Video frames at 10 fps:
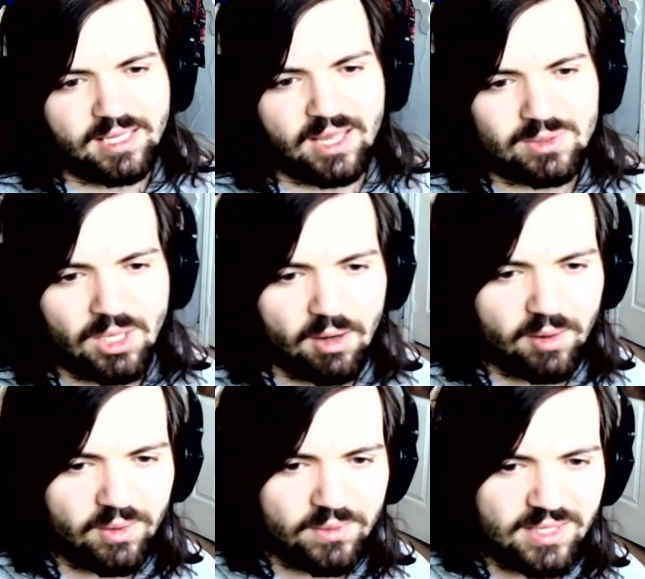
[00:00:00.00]
like how
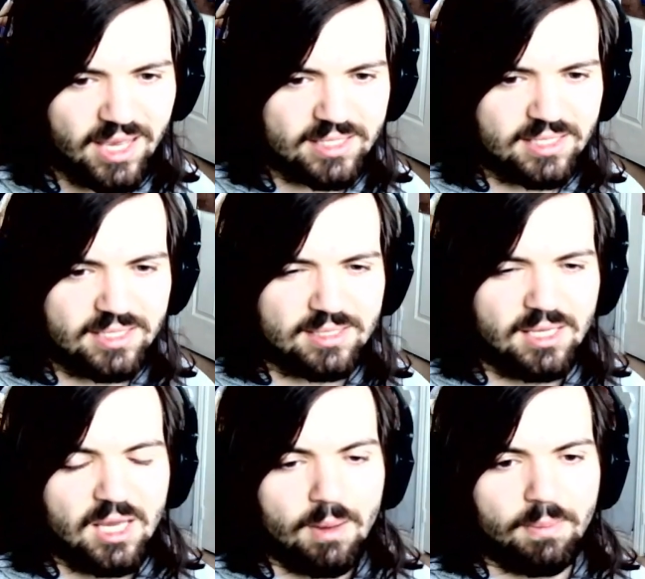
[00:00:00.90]
Tari was acting.
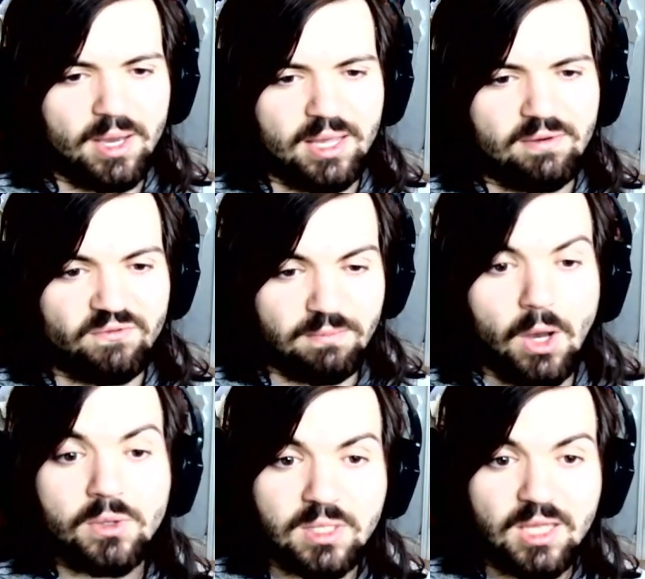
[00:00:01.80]
But for
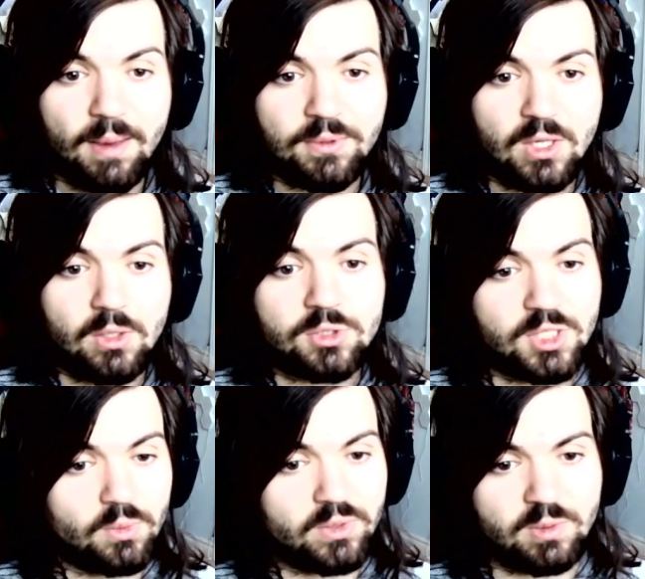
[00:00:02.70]
most of the episode,
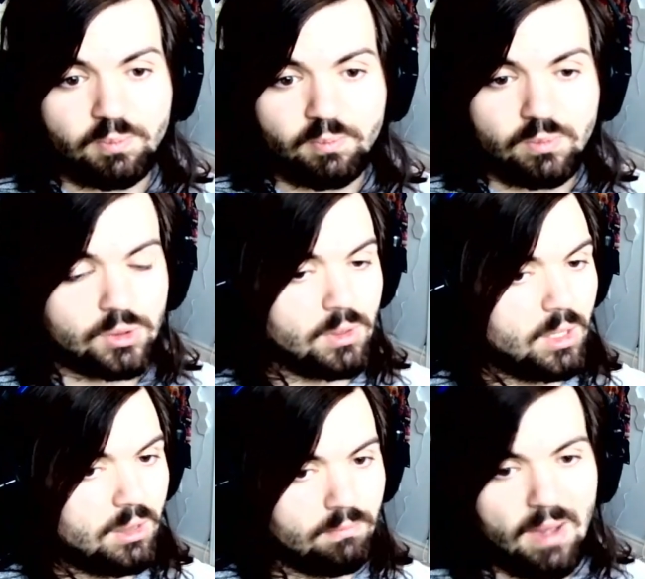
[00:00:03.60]
she was
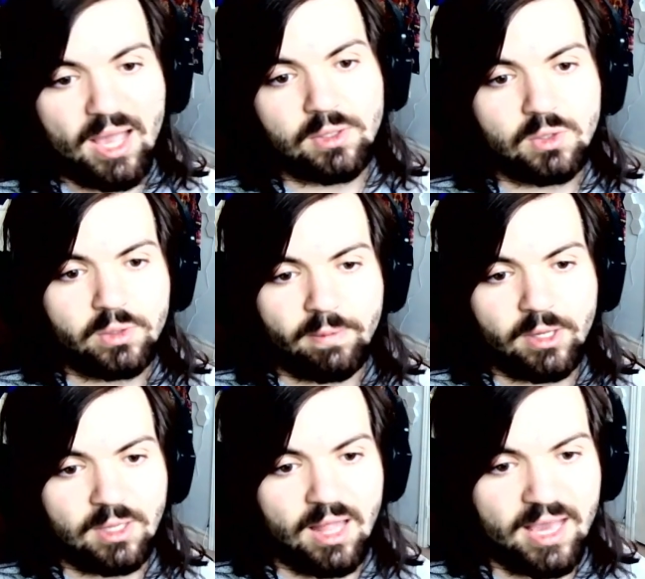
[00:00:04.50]
Milestone's
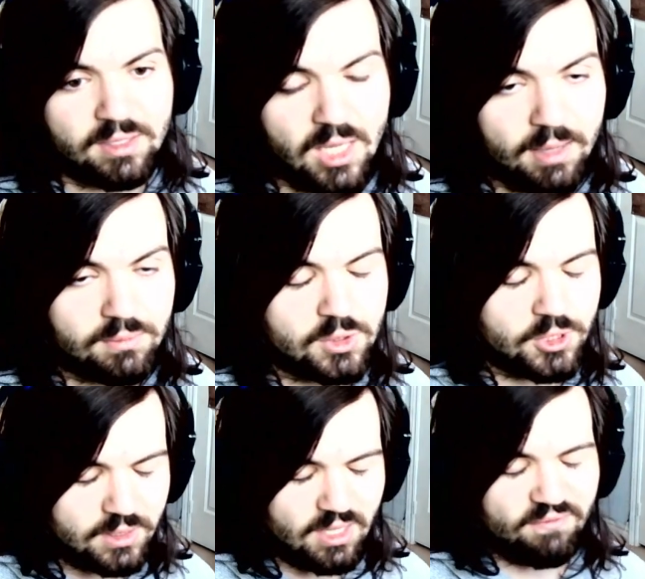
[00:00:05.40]
better than last time.
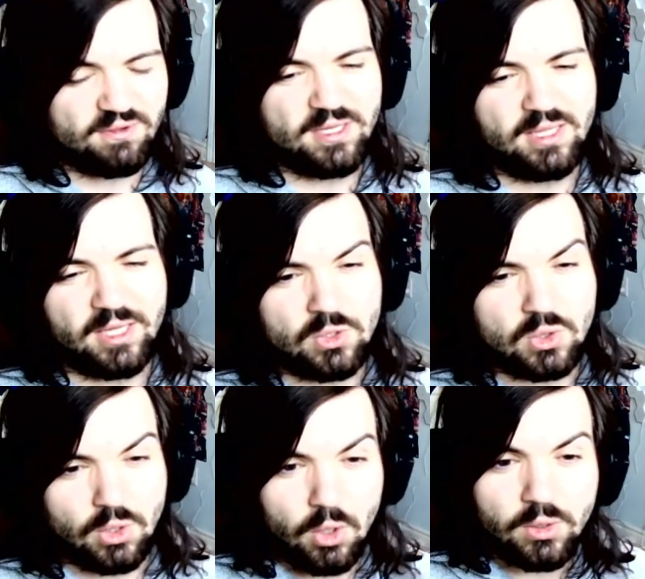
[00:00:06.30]
She's definitely like
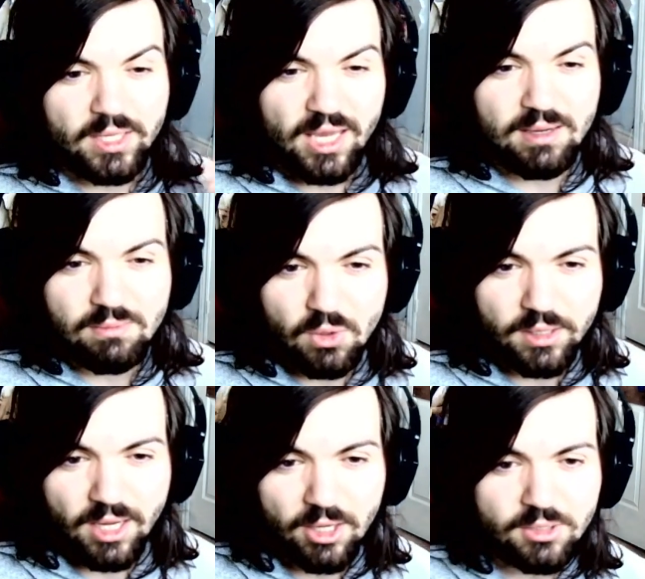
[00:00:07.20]
slowly getting more
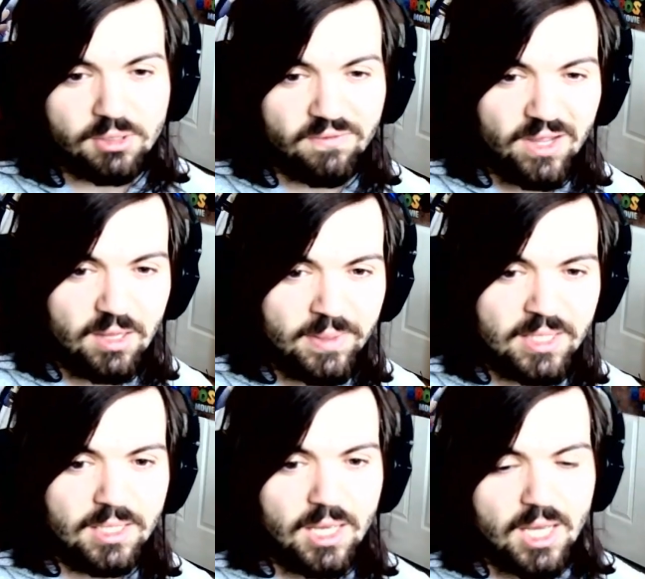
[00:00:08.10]
character development